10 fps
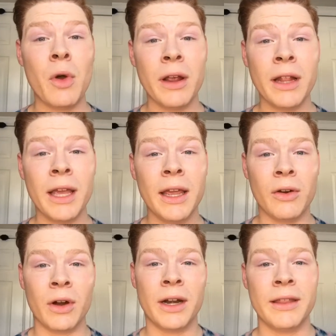oily
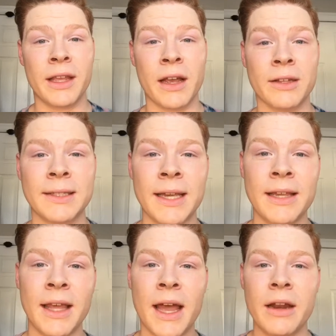or anything else
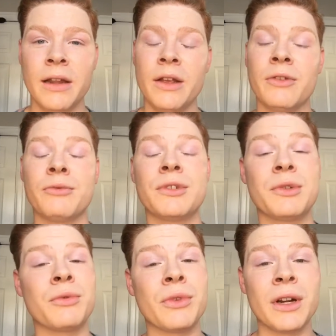like that. It's
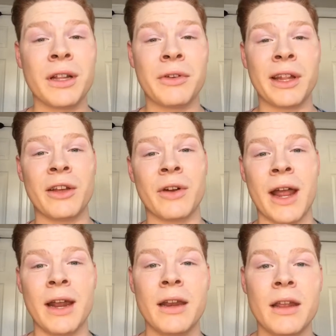really, really
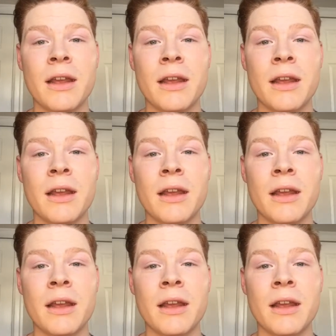great.